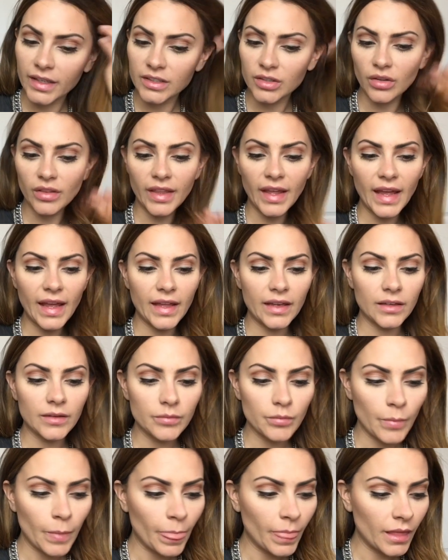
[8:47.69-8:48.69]
so then
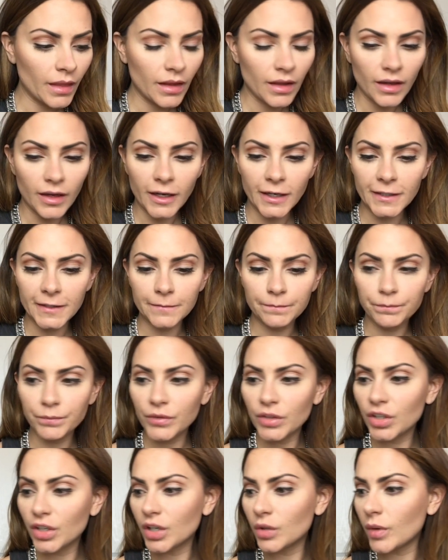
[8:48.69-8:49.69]

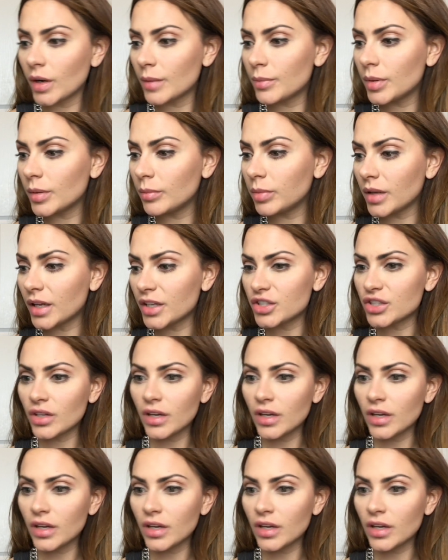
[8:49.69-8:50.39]
you're gonna want to put blush